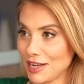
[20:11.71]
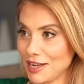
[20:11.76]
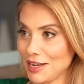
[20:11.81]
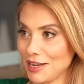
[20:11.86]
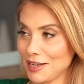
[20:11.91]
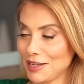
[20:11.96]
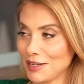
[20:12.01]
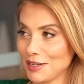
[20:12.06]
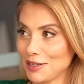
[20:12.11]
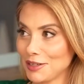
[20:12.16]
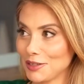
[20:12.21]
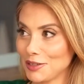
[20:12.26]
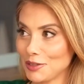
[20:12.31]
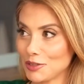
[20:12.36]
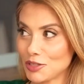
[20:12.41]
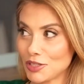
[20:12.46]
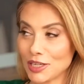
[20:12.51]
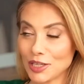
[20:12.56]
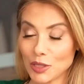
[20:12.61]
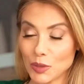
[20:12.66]

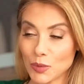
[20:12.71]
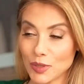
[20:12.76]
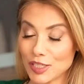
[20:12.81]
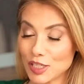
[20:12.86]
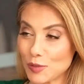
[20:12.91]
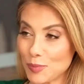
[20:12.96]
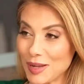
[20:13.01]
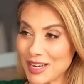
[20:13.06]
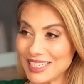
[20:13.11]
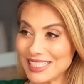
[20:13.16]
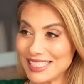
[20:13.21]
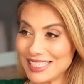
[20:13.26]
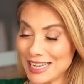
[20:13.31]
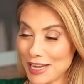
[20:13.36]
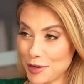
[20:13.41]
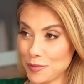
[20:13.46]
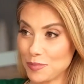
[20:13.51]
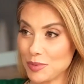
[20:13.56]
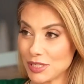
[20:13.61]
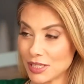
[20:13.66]
saying you expect
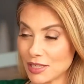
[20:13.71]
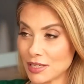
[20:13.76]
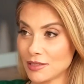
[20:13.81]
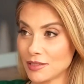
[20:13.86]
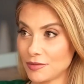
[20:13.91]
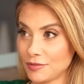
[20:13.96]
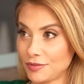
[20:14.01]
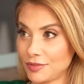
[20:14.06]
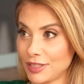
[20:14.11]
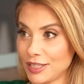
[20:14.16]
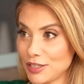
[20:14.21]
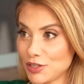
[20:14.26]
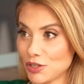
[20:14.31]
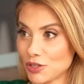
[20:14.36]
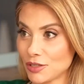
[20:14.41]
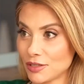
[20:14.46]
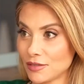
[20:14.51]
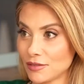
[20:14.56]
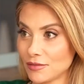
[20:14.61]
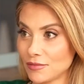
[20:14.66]
10%
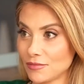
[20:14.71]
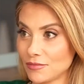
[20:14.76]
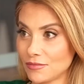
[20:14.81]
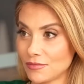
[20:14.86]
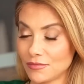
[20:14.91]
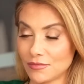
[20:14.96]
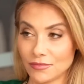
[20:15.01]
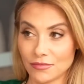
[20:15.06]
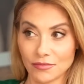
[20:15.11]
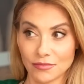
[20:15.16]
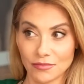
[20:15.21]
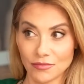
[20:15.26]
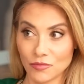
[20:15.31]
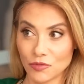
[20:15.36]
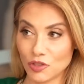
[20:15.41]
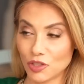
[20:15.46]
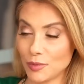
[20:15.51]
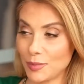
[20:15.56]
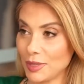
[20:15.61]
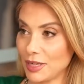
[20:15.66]
inflation
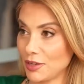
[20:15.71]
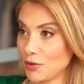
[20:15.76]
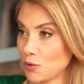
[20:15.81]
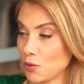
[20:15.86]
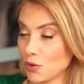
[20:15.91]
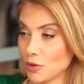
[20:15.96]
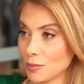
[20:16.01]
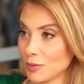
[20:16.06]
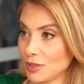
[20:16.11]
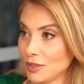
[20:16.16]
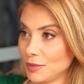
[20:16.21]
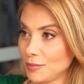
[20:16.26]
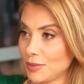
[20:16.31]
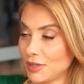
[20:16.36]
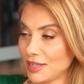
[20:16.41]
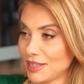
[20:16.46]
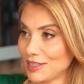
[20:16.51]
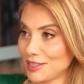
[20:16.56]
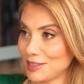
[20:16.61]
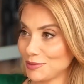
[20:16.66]
to be a normal
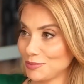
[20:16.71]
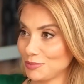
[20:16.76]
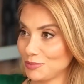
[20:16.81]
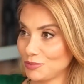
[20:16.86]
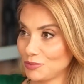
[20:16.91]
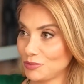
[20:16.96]
by